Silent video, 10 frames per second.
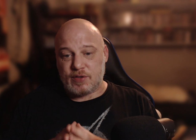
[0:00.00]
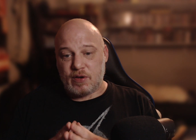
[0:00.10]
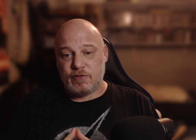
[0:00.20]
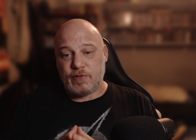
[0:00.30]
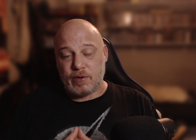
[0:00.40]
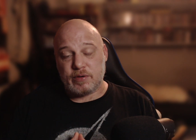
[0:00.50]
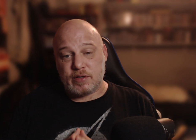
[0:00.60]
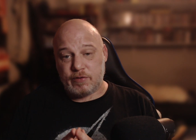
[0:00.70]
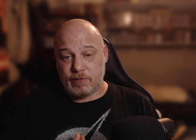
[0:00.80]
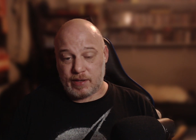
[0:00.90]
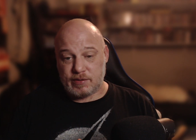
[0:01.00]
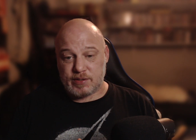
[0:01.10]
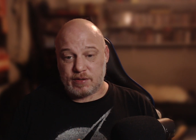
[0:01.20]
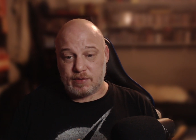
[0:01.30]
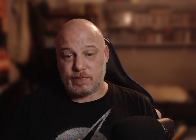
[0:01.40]
I find
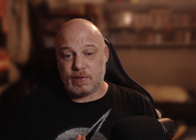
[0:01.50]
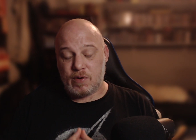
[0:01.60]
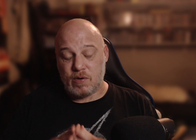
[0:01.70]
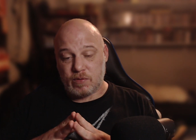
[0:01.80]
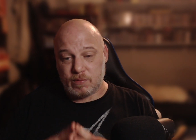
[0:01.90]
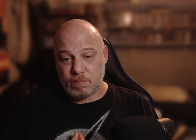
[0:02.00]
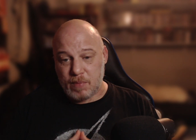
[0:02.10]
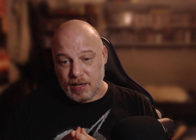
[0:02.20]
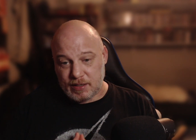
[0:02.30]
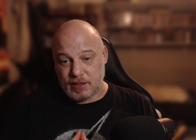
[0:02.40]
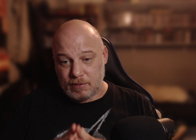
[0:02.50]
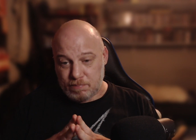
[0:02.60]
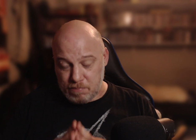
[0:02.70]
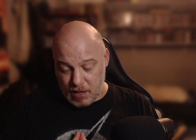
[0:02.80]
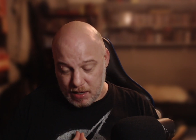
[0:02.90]
offensive on many,
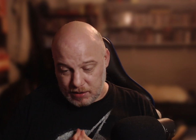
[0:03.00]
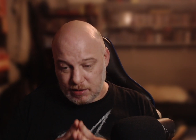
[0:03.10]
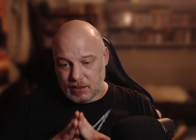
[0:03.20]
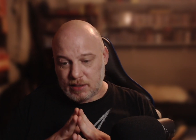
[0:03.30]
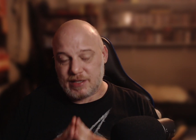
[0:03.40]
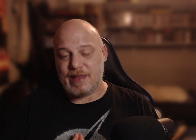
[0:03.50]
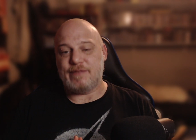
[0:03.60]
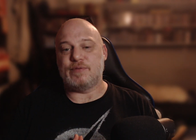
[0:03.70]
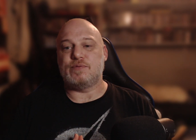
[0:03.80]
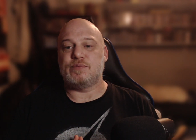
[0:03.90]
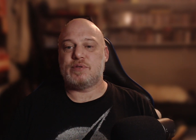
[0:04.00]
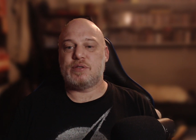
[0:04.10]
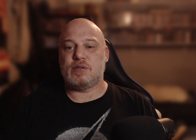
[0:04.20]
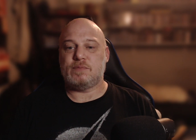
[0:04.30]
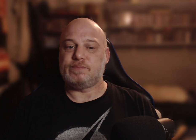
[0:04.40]
many levels.